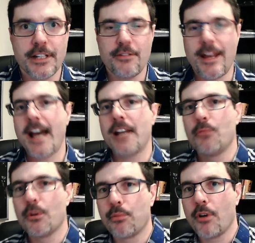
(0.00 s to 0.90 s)
You add
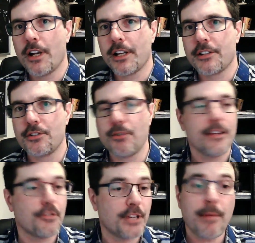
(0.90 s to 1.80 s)
more products.
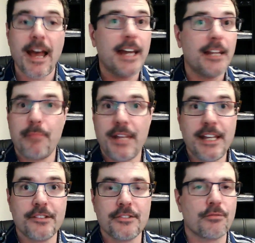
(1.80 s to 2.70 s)
You keep adding
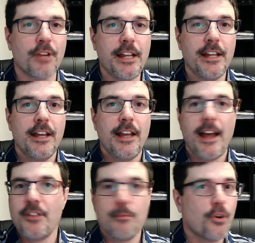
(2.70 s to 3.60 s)
pins, right?
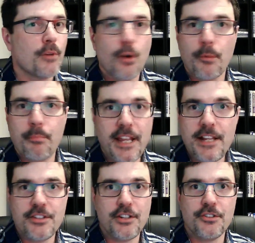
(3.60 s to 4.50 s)
And the more and more
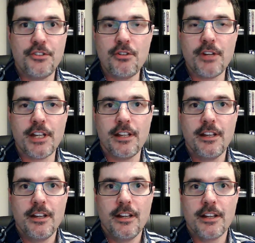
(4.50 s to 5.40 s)
pins that you're doing,
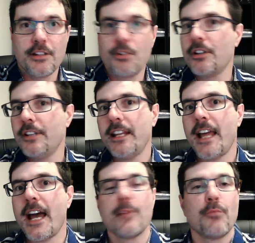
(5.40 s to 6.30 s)
you can then
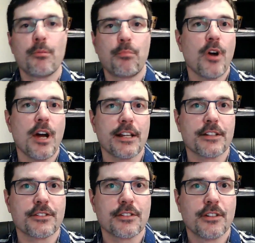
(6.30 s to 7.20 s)
add more
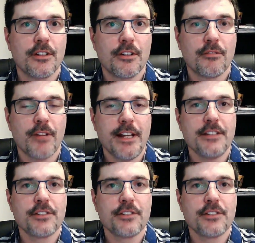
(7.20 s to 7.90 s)
products, right?